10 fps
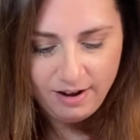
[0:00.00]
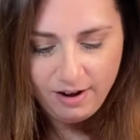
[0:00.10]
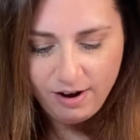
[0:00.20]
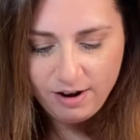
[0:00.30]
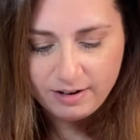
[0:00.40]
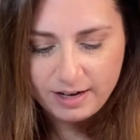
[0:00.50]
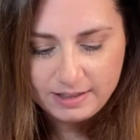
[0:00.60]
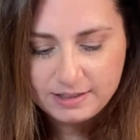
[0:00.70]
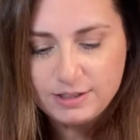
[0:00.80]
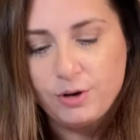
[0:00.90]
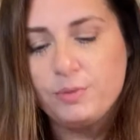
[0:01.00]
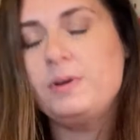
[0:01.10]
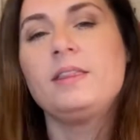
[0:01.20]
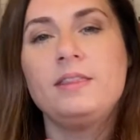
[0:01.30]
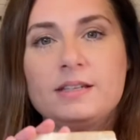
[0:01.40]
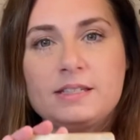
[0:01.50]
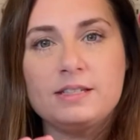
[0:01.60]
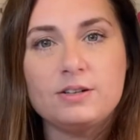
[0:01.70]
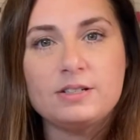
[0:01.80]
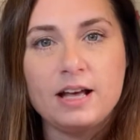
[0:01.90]
All right, so this is
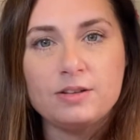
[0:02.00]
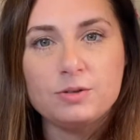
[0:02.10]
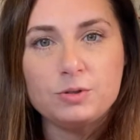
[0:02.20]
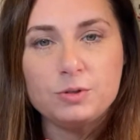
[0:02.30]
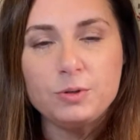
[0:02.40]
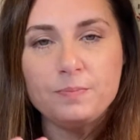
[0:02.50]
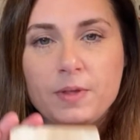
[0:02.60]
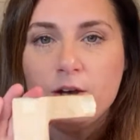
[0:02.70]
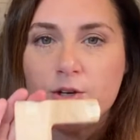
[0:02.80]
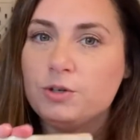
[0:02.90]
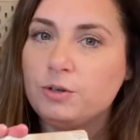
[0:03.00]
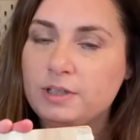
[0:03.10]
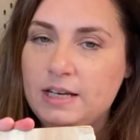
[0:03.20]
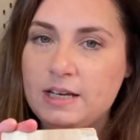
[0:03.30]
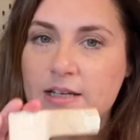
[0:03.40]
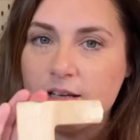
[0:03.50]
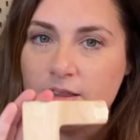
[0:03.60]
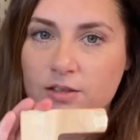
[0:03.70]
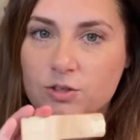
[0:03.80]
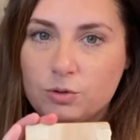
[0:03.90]
our tassel tool. You'll need
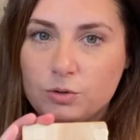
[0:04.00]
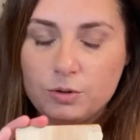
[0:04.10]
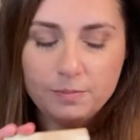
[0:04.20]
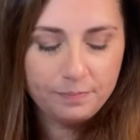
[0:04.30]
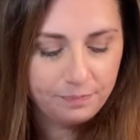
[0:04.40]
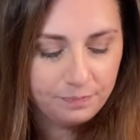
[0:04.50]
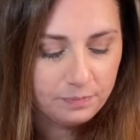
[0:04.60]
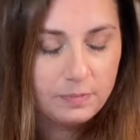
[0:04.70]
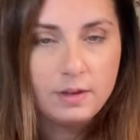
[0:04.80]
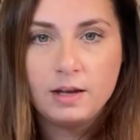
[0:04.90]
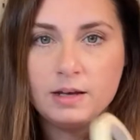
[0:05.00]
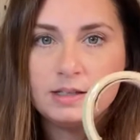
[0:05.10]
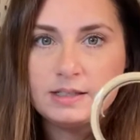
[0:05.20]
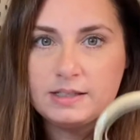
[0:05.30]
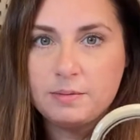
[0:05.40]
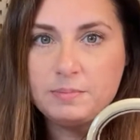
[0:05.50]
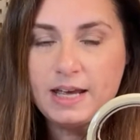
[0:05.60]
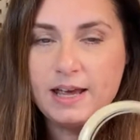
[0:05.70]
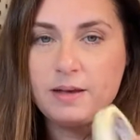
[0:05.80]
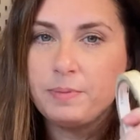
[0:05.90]
the tool, some
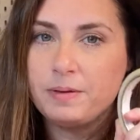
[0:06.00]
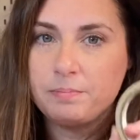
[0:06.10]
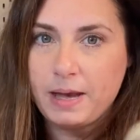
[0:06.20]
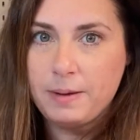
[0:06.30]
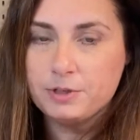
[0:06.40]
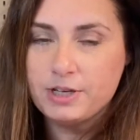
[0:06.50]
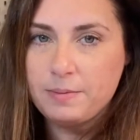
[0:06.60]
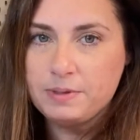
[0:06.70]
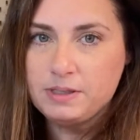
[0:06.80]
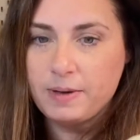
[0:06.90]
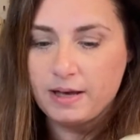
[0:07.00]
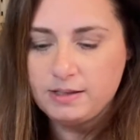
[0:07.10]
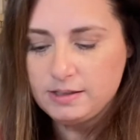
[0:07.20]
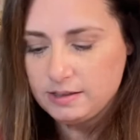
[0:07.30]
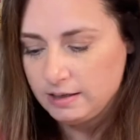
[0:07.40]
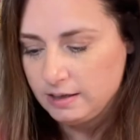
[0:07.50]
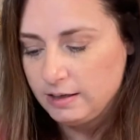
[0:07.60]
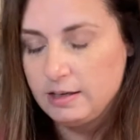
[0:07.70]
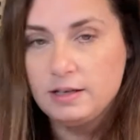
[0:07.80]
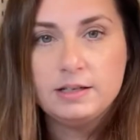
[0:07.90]
tape, paper tape is best,
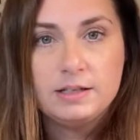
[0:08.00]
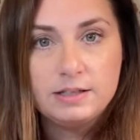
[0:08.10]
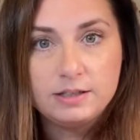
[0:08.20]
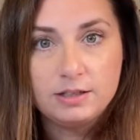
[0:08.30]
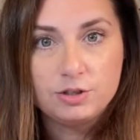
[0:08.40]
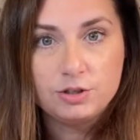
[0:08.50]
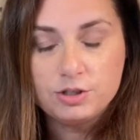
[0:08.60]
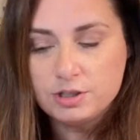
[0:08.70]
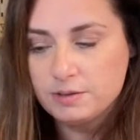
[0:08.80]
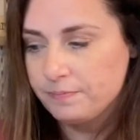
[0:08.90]
scissors,